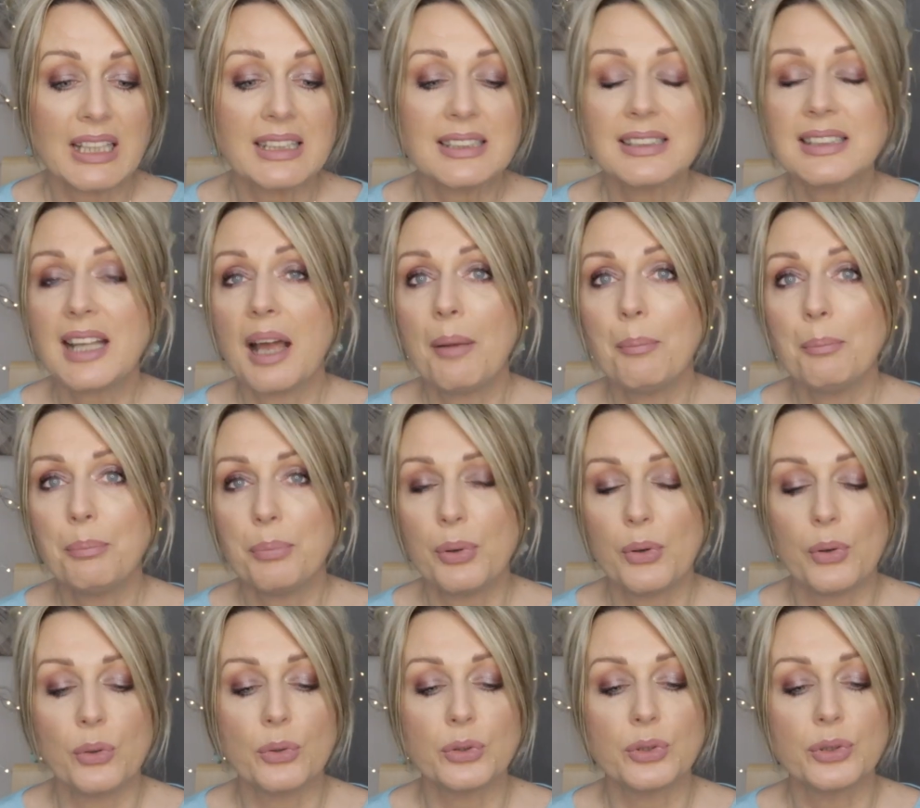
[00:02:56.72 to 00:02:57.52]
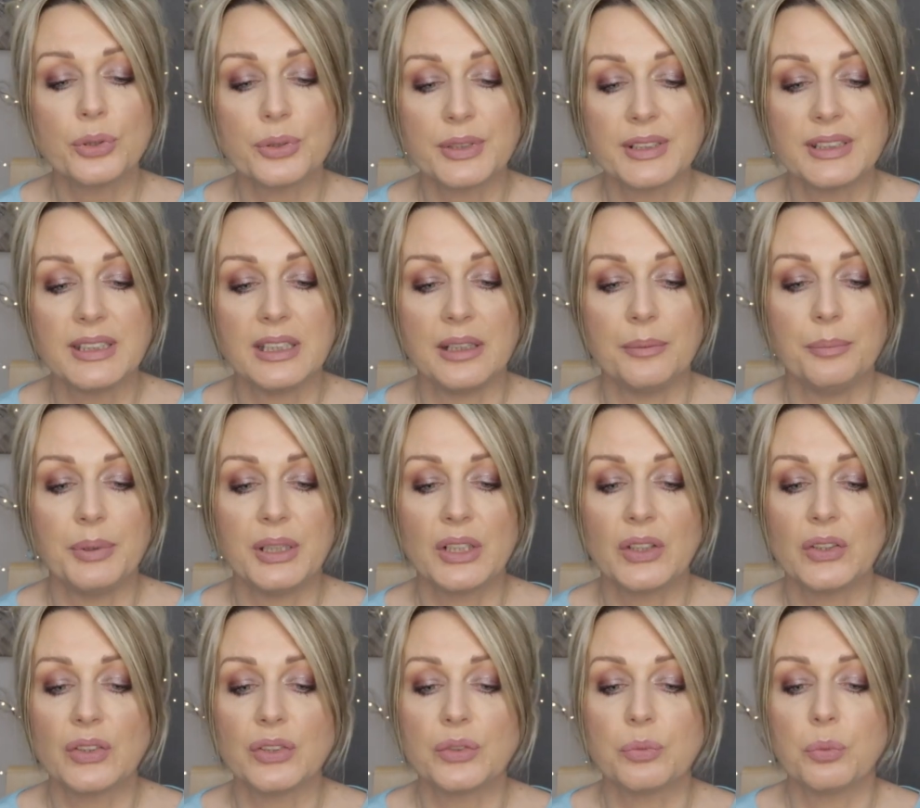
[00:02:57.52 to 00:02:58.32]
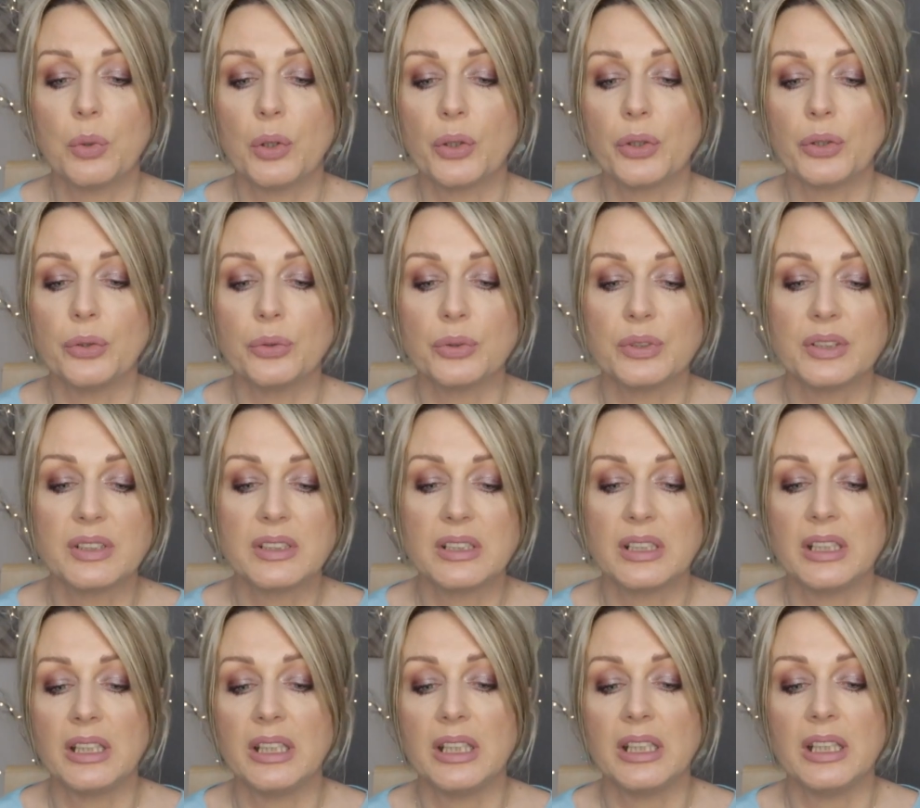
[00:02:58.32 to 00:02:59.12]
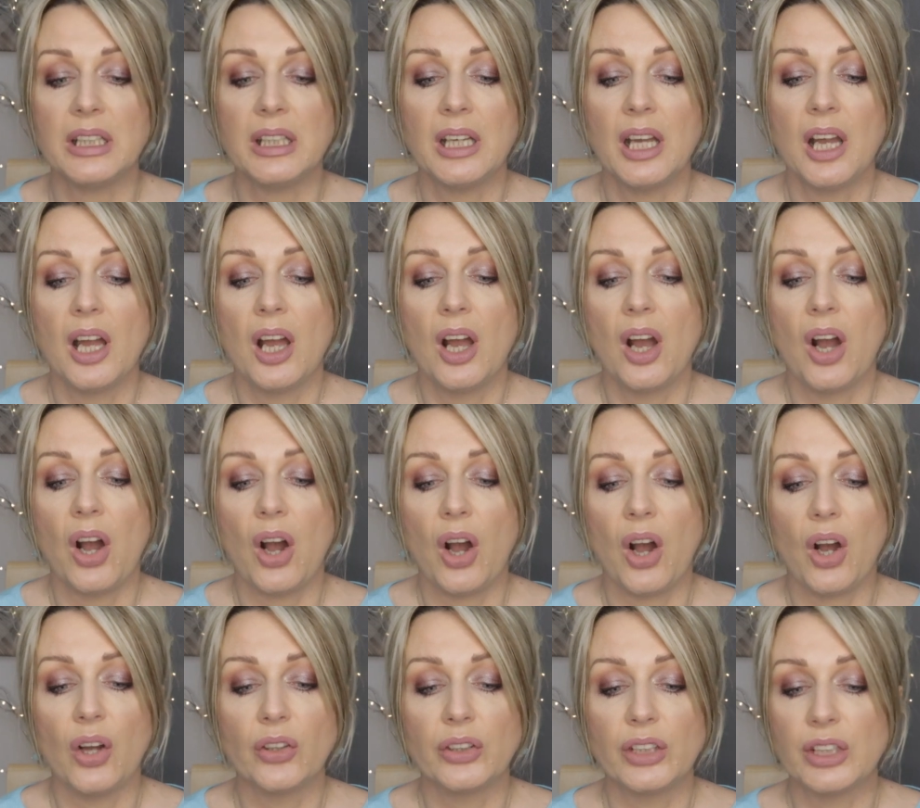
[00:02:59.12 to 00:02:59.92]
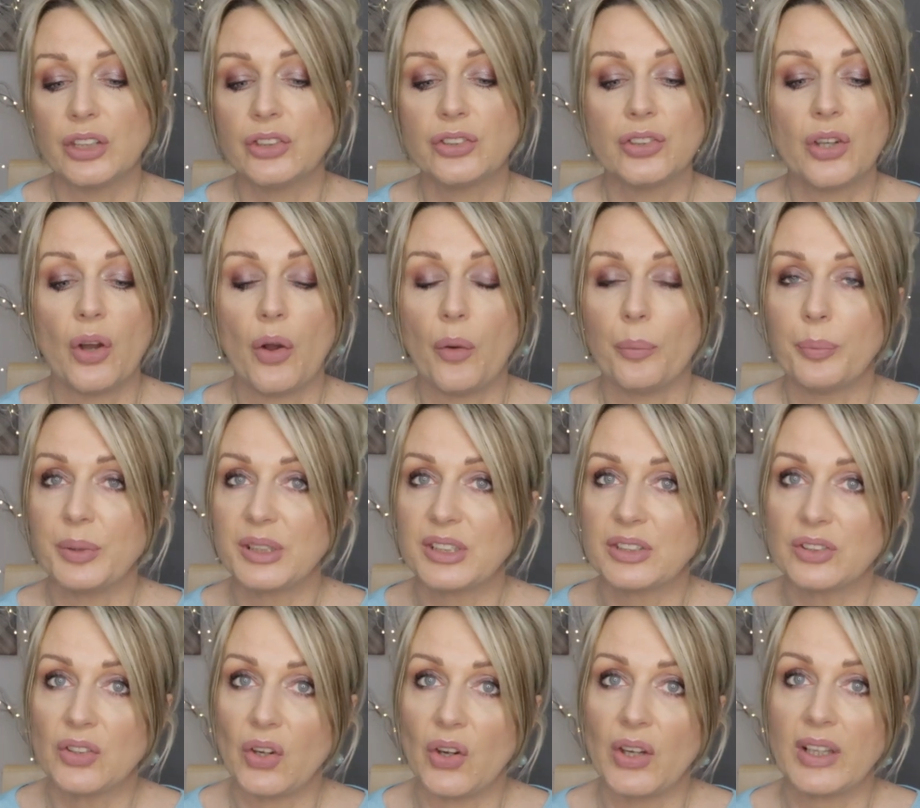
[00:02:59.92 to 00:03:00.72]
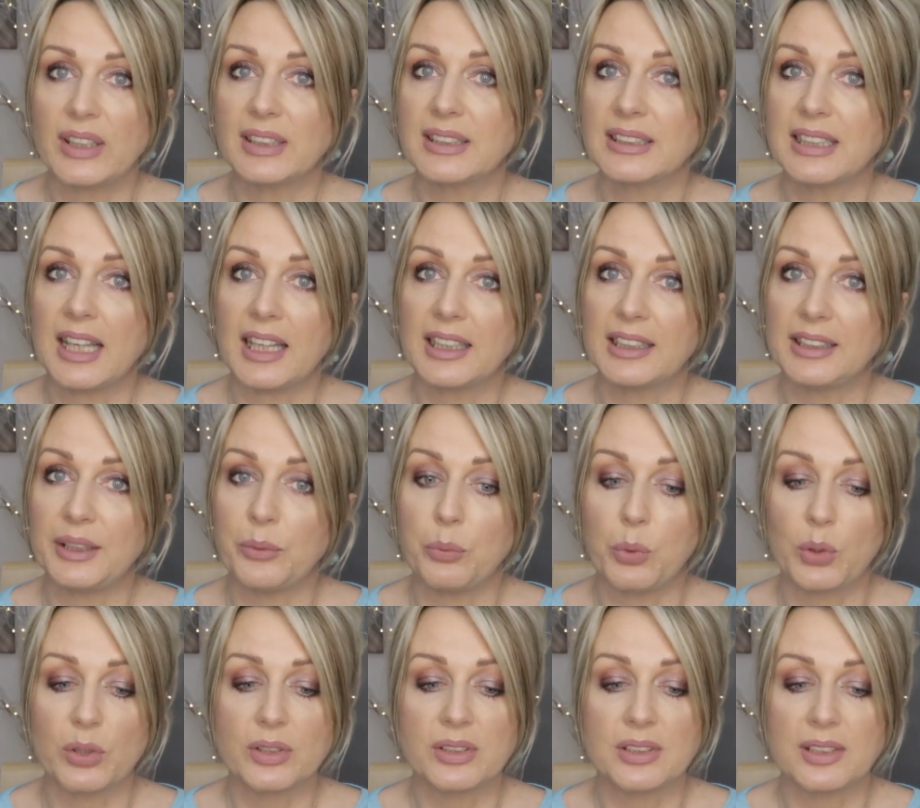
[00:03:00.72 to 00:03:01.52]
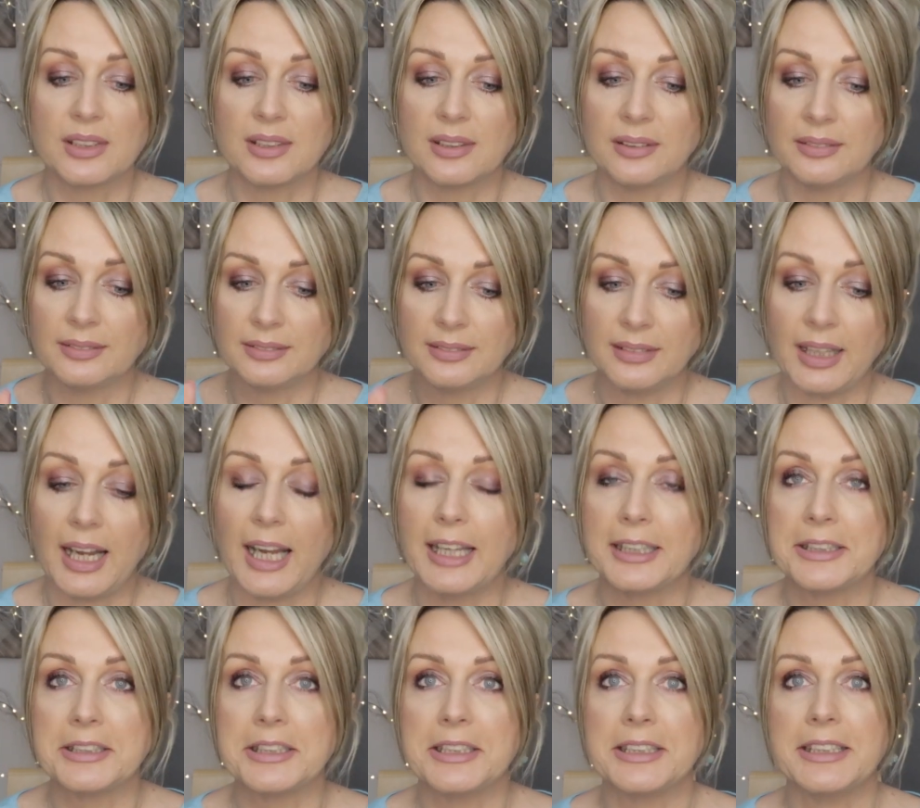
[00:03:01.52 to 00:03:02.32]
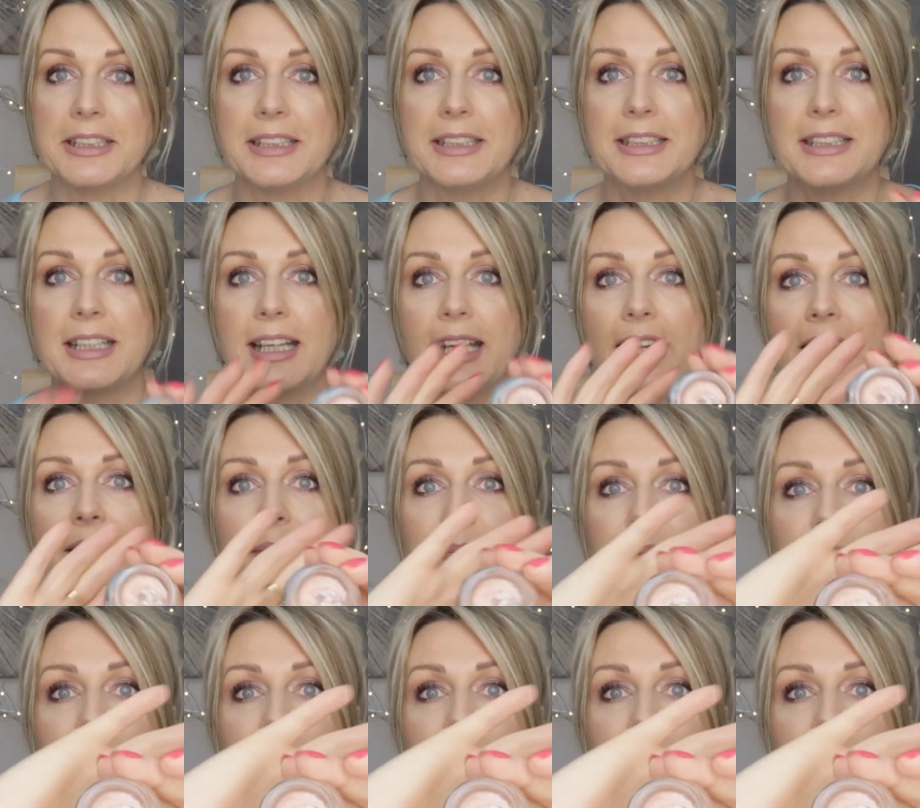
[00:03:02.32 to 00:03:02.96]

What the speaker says: sample to see, because what you see on the top is not exactly what's underneath it.